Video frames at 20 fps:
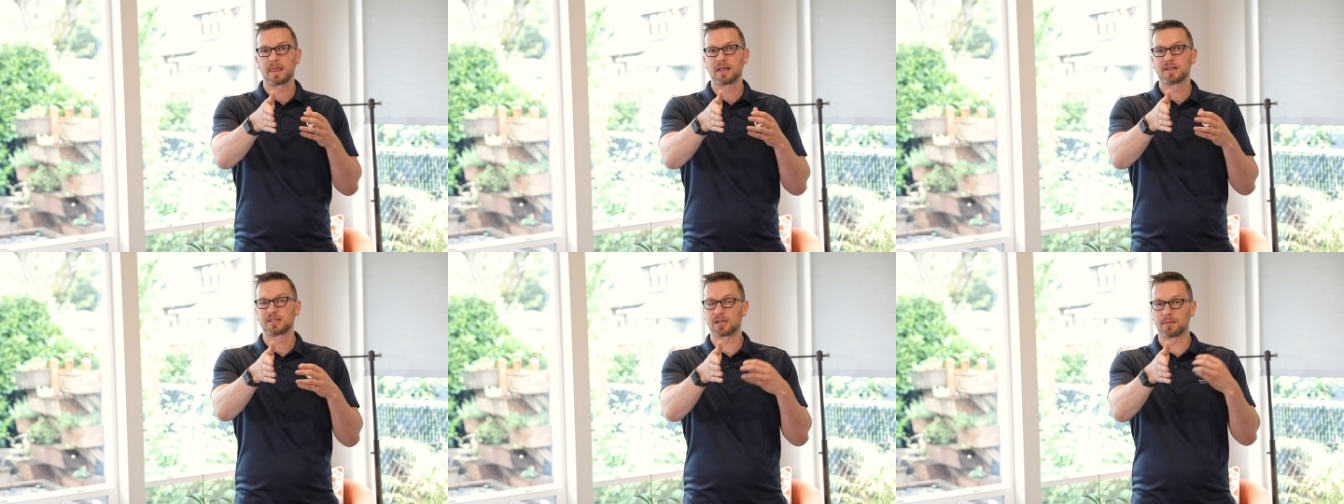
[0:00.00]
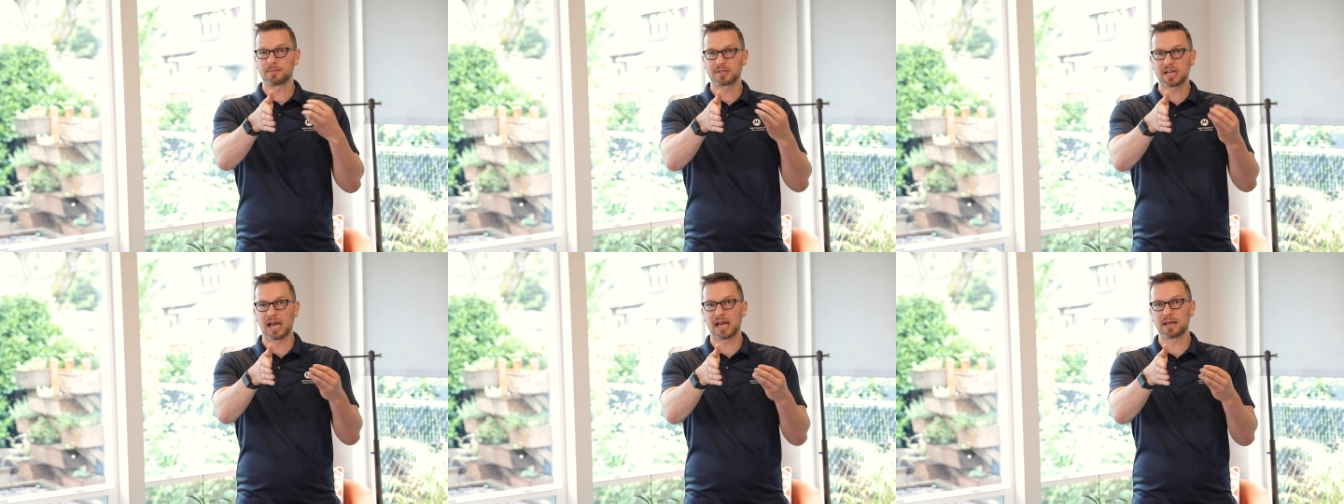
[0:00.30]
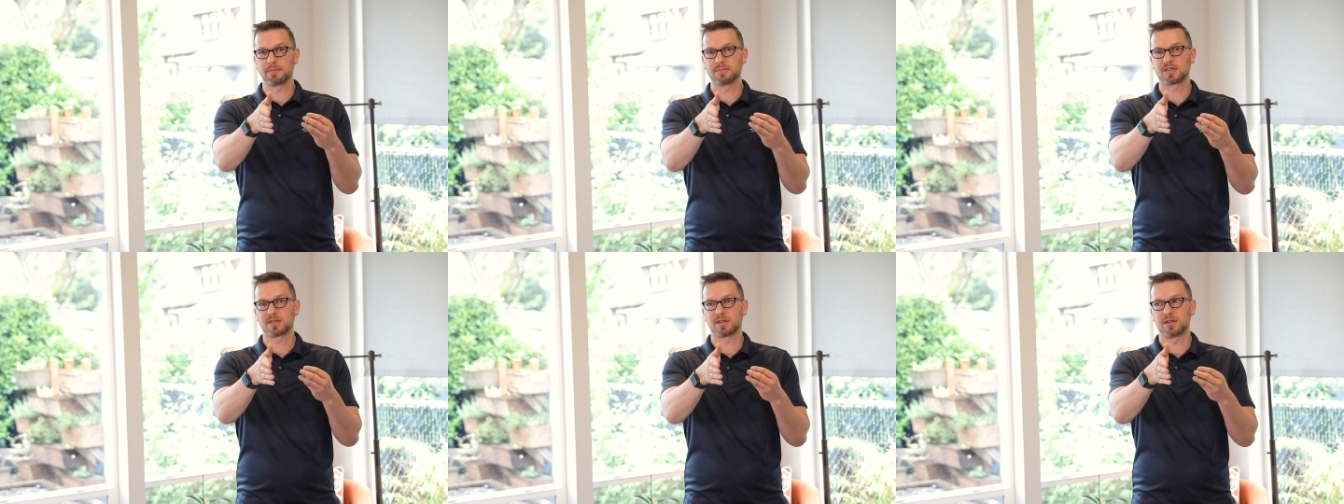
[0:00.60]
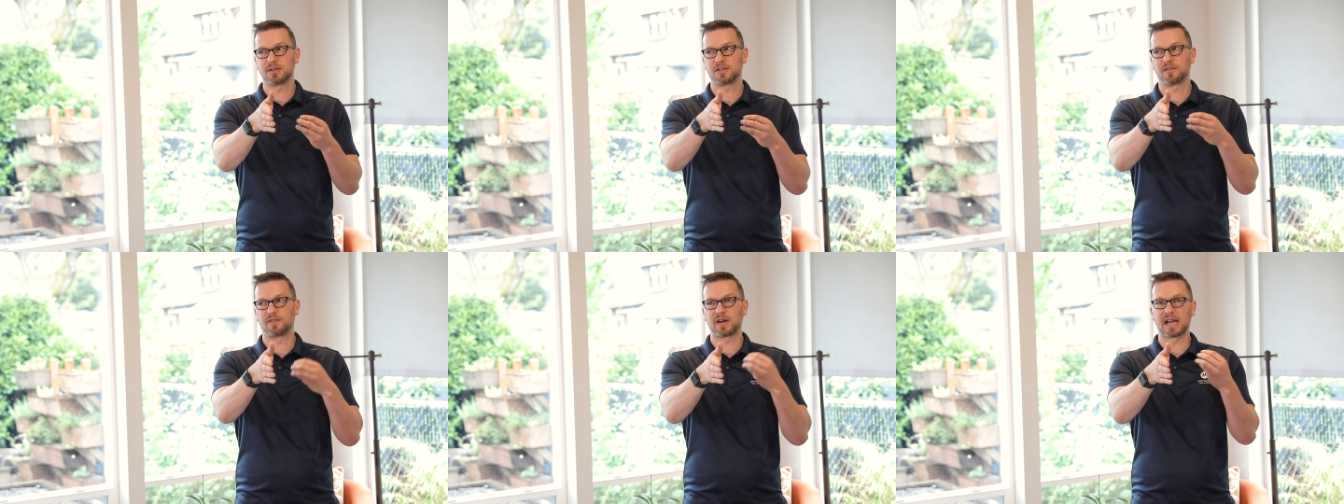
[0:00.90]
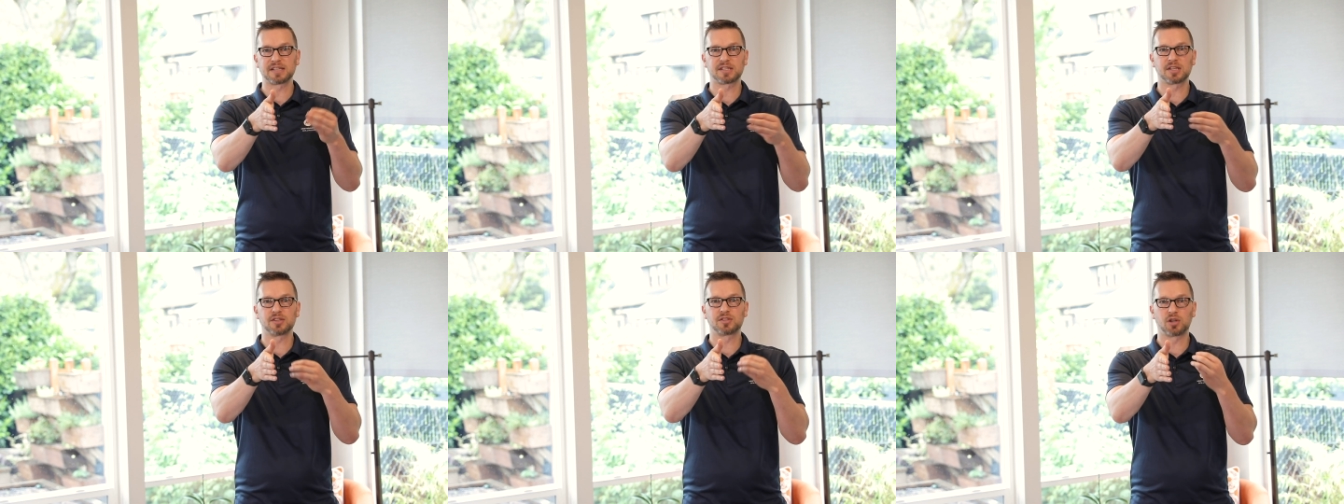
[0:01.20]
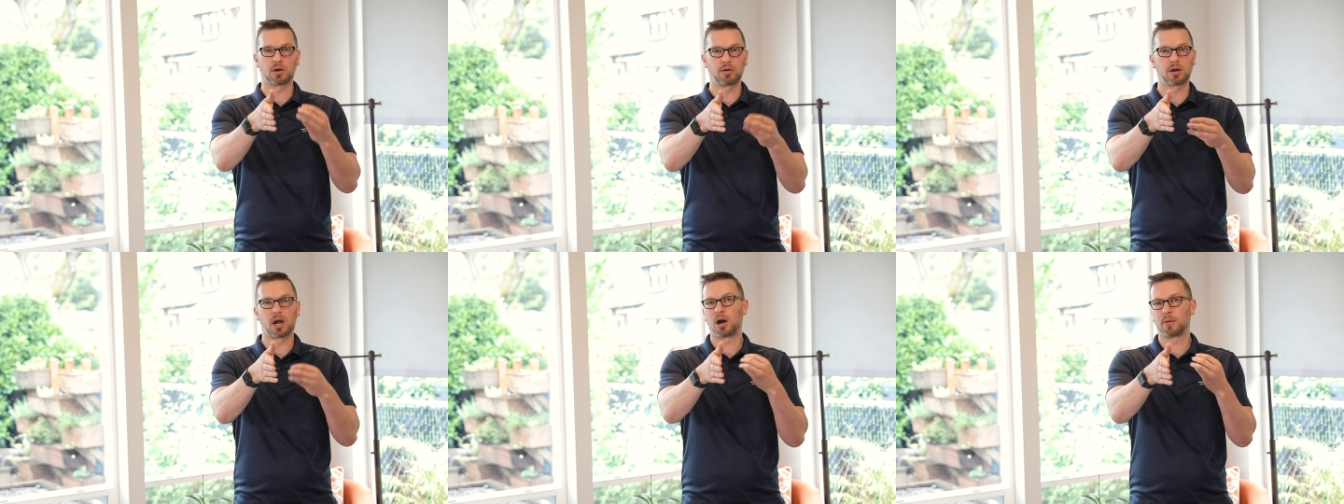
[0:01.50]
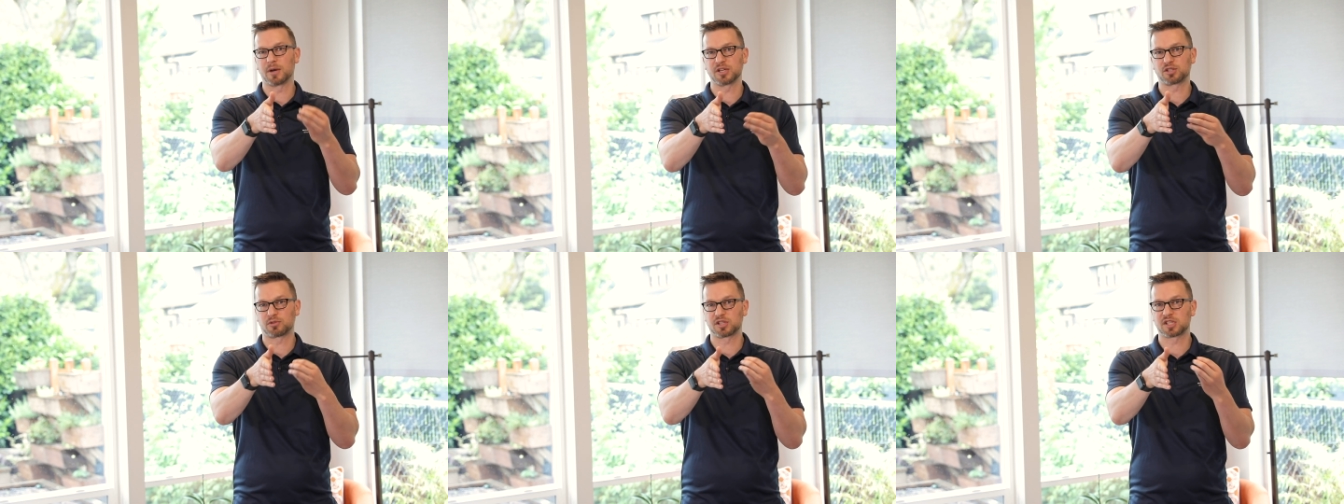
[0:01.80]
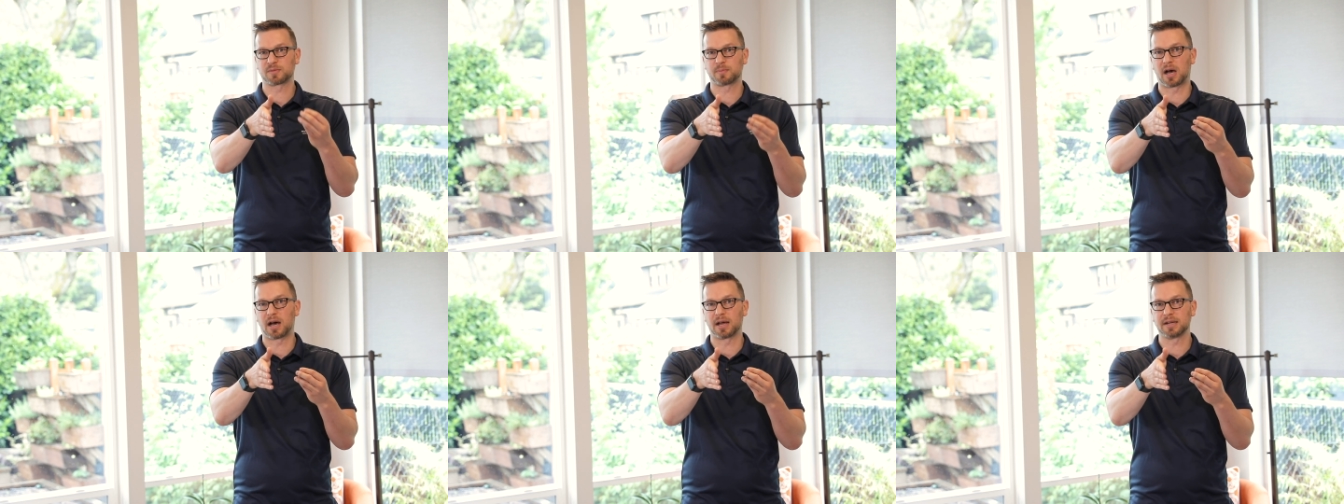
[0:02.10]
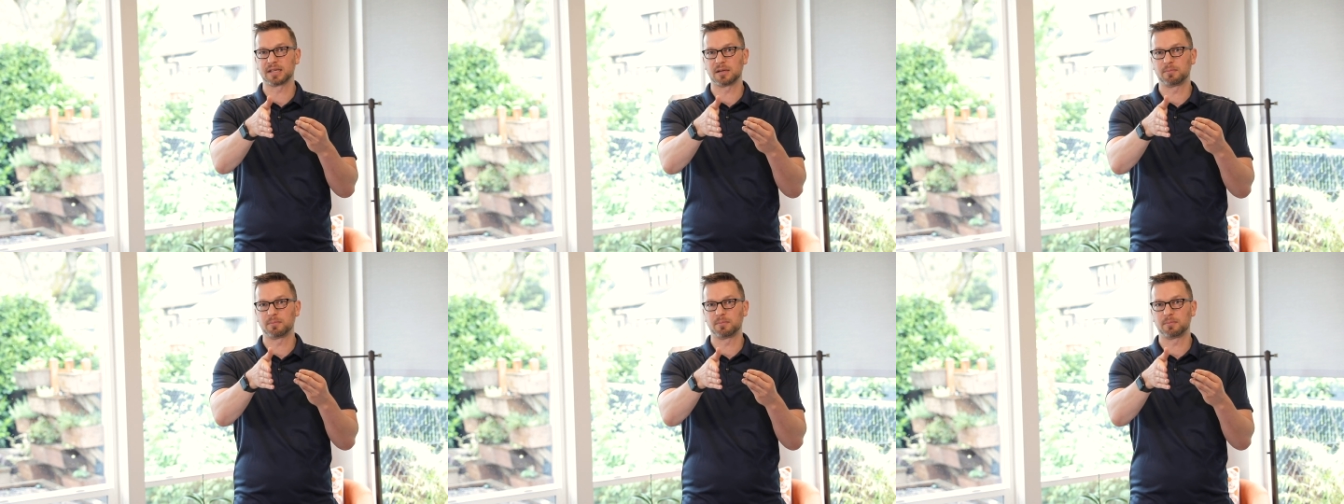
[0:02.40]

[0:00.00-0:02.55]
Sometimes devices don't always respond